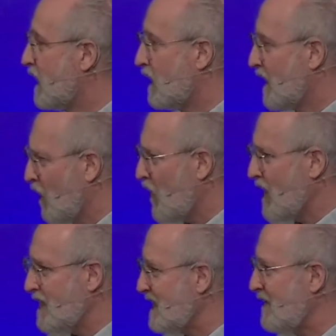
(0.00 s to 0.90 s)
Little
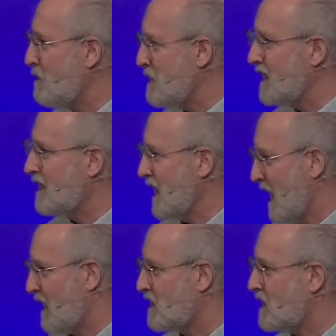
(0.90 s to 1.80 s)
things, even big
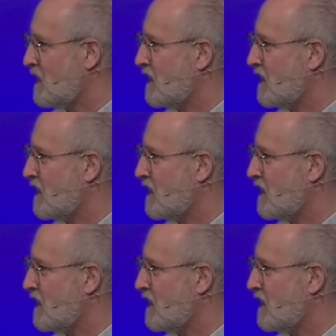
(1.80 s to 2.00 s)
things.